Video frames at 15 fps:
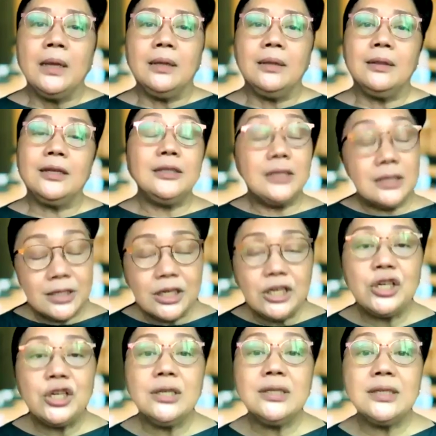the
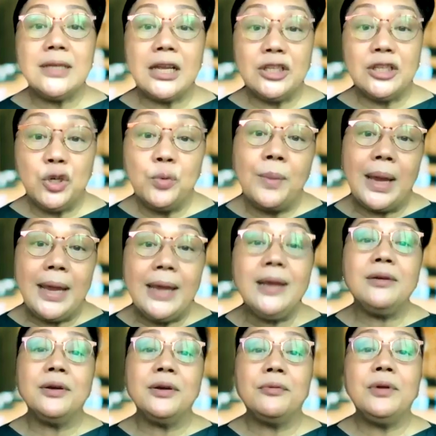decisions that you make
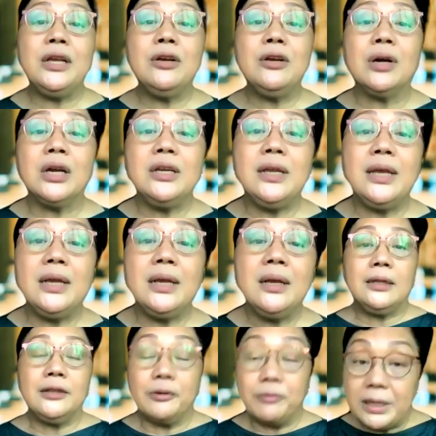regarding
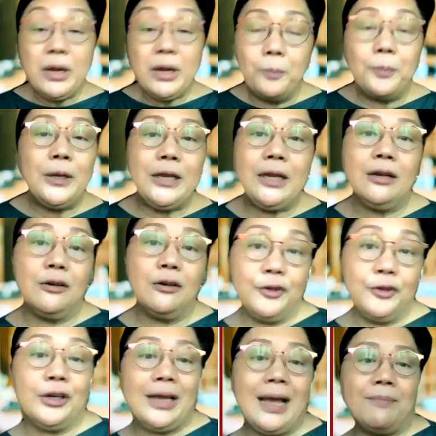the reopening of
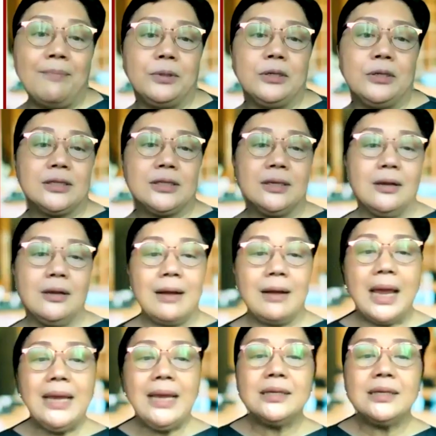your campus,
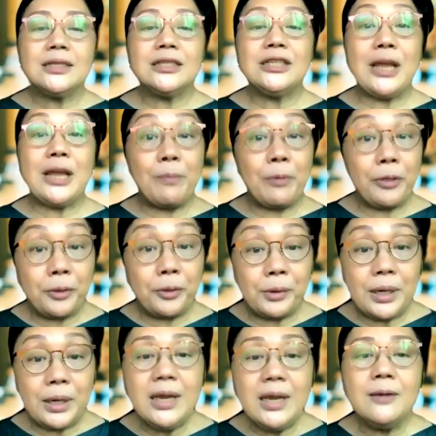right? Step
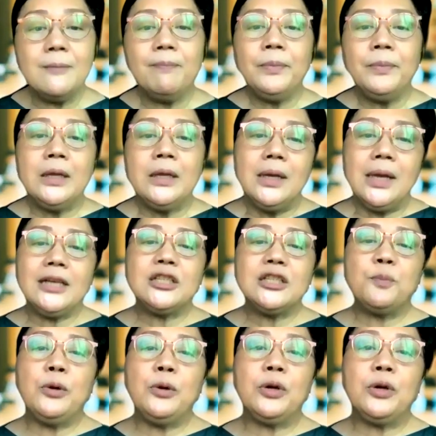3,
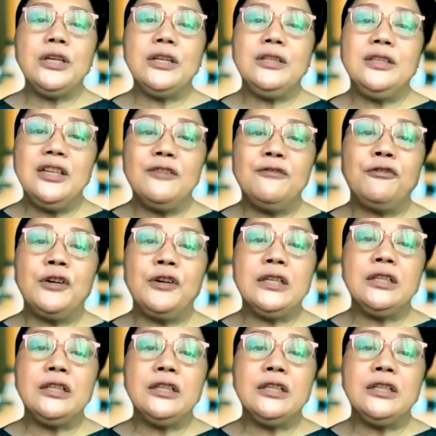explore the different